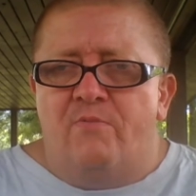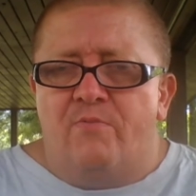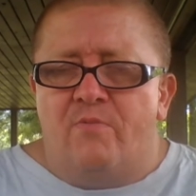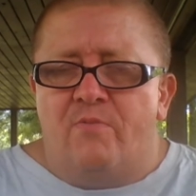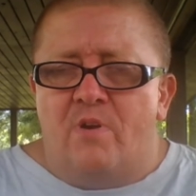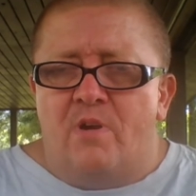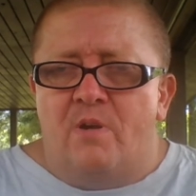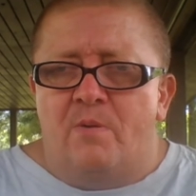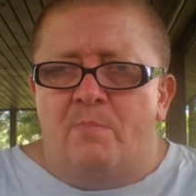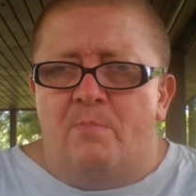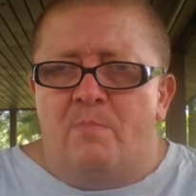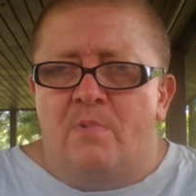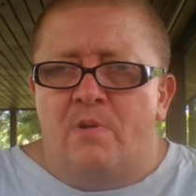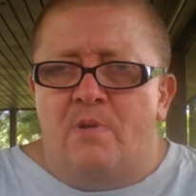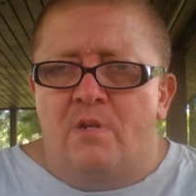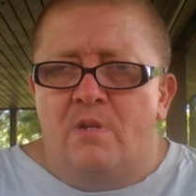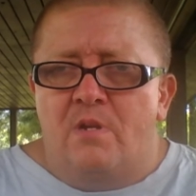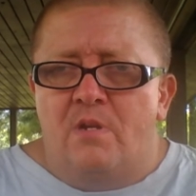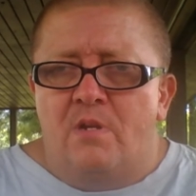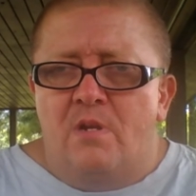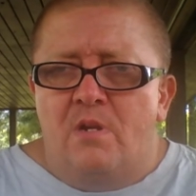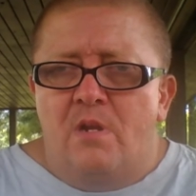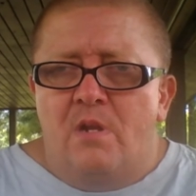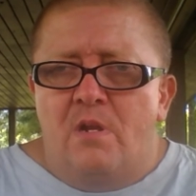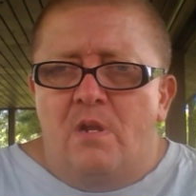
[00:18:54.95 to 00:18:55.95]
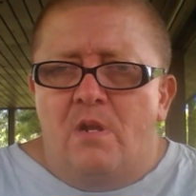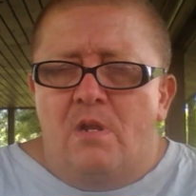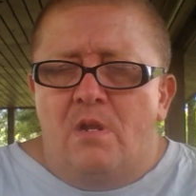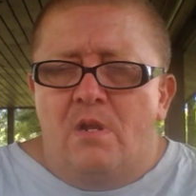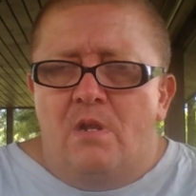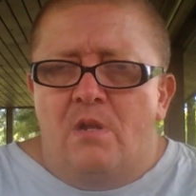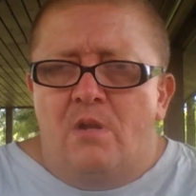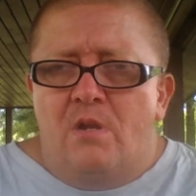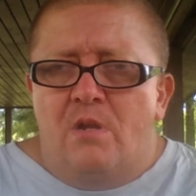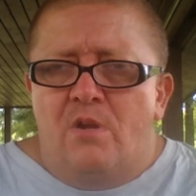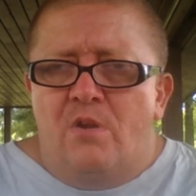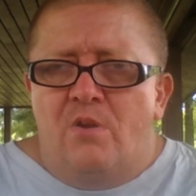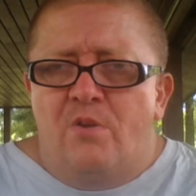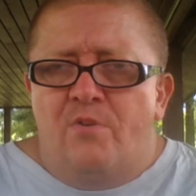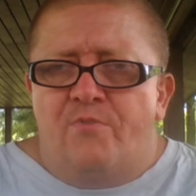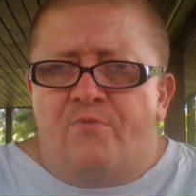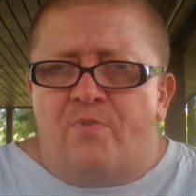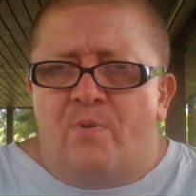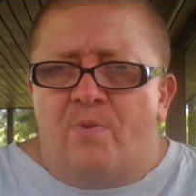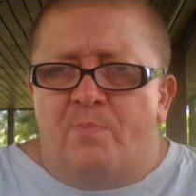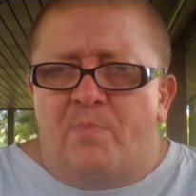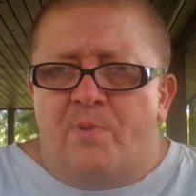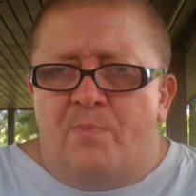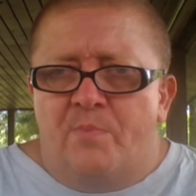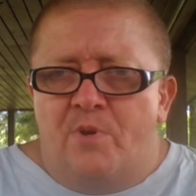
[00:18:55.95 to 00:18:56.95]

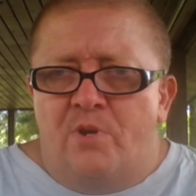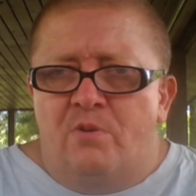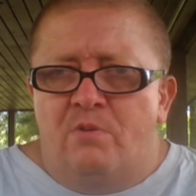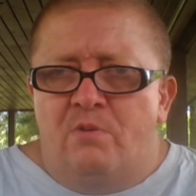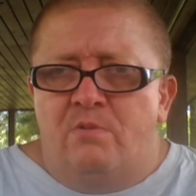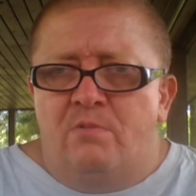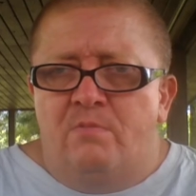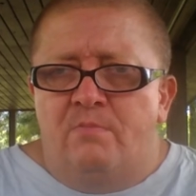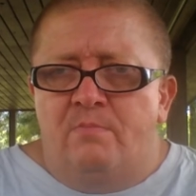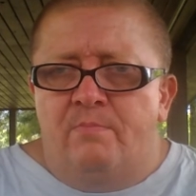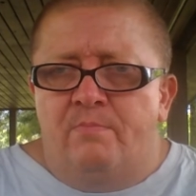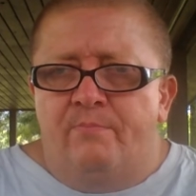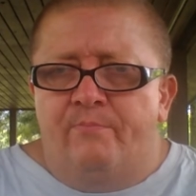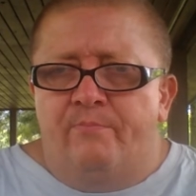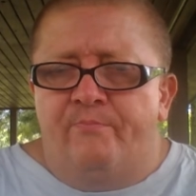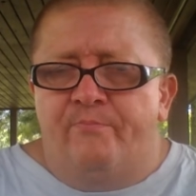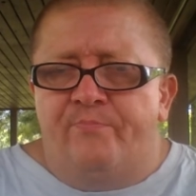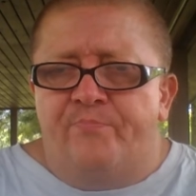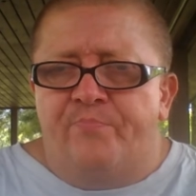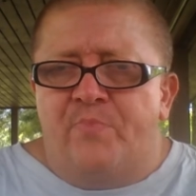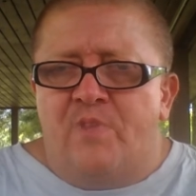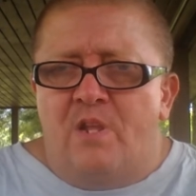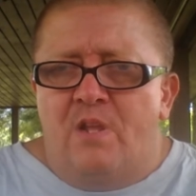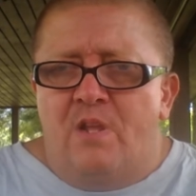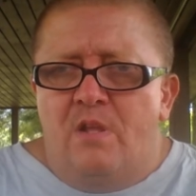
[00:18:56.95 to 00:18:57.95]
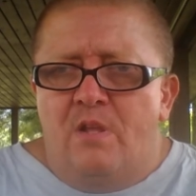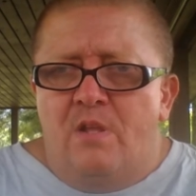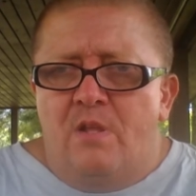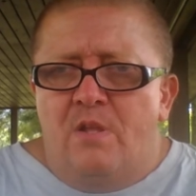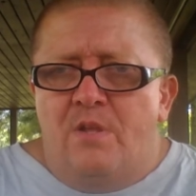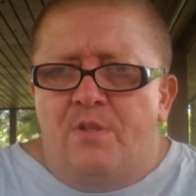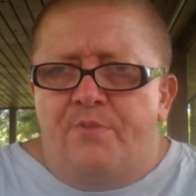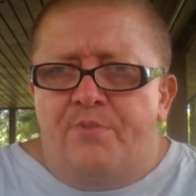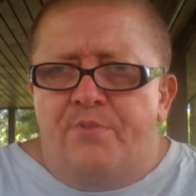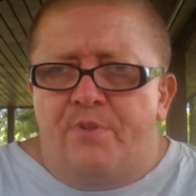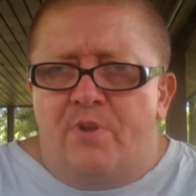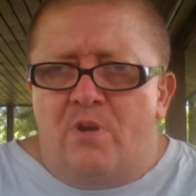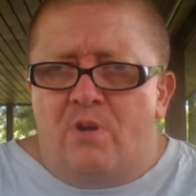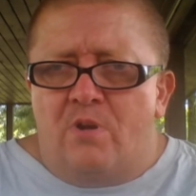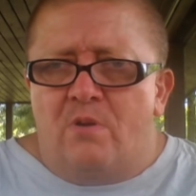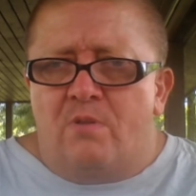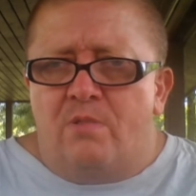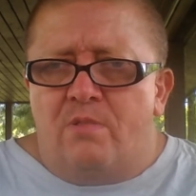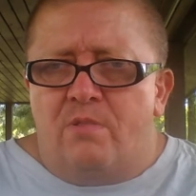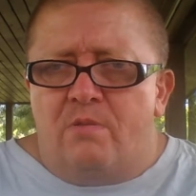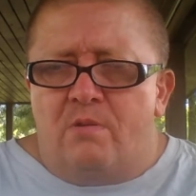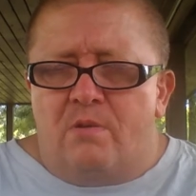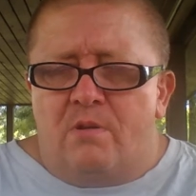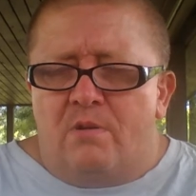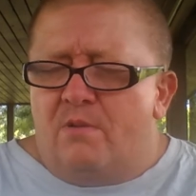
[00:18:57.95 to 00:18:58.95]
from the moon, the
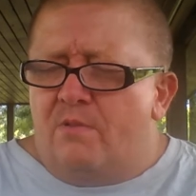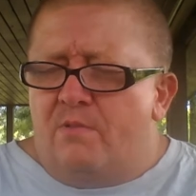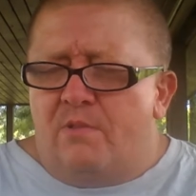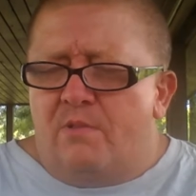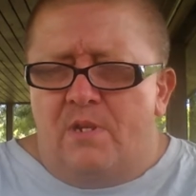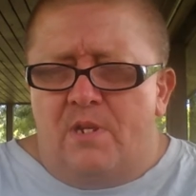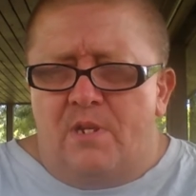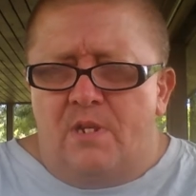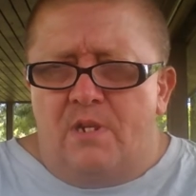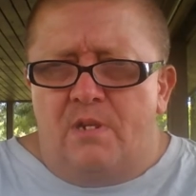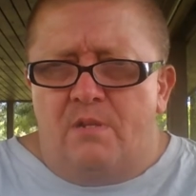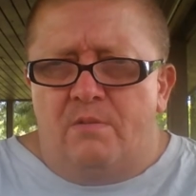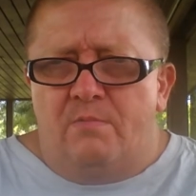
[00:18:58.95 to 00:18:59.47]
Earth, or the